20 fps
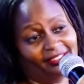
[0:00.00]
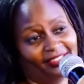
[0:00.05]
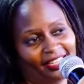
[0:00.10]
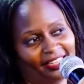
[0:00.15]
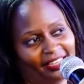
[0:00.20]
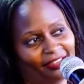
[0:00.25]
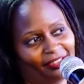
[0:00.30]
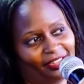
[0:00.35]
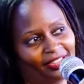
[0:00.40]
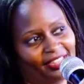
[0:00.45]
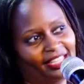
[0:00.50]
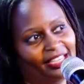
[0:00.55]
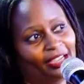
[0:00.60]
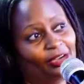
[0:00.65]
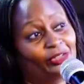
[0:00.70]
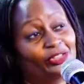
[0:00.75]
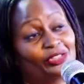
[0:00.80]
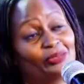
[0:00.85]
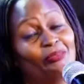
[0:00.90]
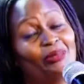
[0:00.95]
and everything, I
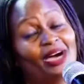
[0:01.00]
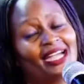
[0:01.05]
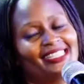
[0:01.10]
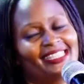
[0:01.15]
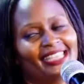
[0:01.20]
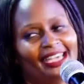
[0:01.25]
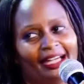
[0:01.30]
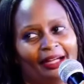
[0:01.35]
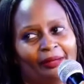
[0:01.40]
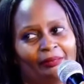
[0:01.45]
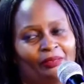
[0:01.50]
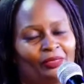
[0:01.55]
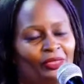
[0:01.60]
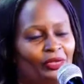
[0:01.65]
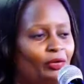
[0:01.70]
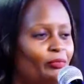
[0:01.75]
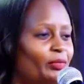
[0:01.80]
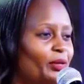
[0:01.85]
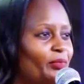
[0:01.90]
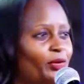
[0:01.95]
would use butter
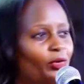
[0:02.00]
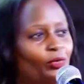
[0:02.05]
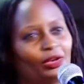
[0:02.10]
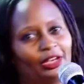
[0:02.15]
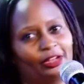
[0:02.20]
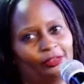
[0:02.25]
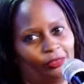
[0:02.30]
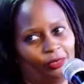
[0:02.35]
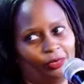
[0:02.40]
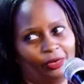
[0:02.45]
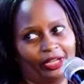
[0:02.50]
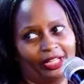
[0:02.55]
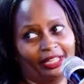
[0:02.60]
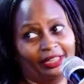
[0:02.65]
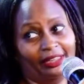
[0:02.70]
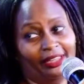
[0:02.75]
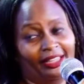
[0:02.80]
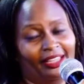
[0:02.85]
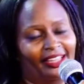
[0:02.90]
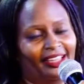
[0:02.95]
or maybe olive
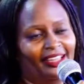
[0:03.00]
oil.